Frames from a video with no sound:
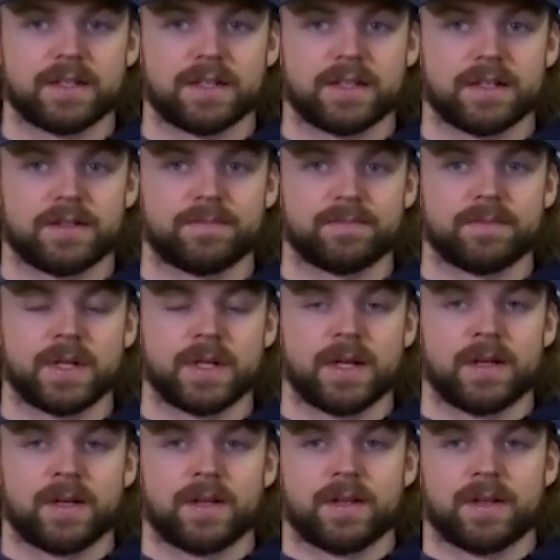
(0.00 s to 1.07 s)
Um,
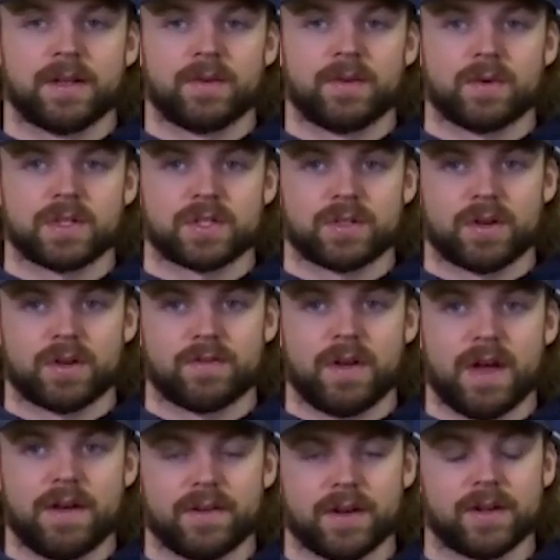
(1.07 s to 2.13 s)
we're sort of
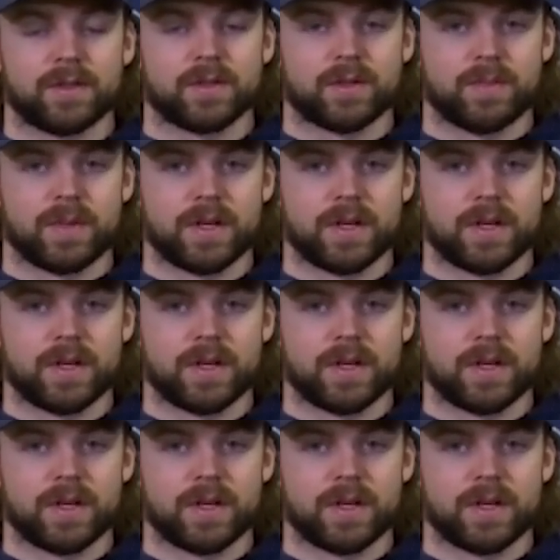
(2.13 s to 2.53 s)
having a little bit